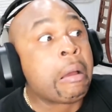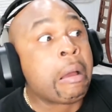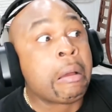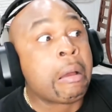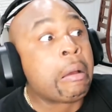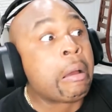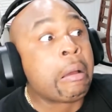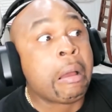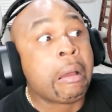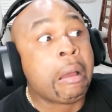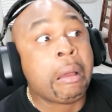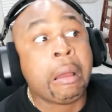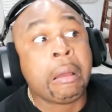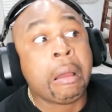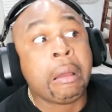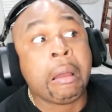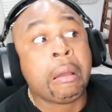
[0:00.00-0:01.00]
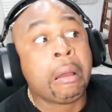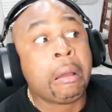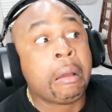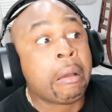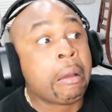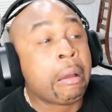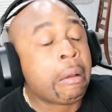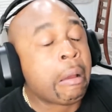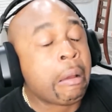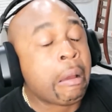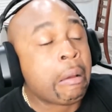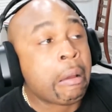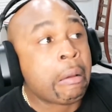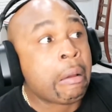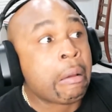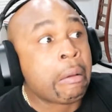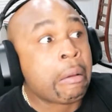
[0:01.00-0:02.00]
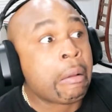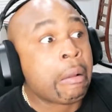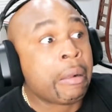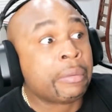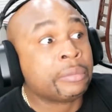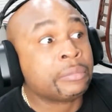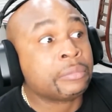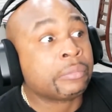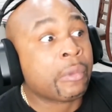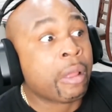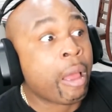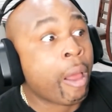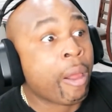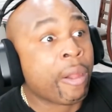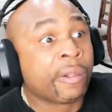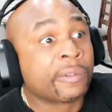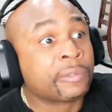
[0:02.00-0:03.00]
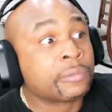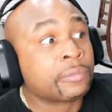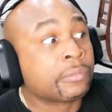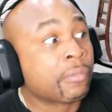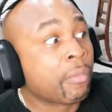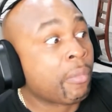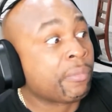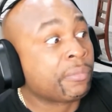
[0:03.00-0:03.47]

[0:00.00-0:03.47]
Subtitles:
Okay. What else could keep this memoir from being published?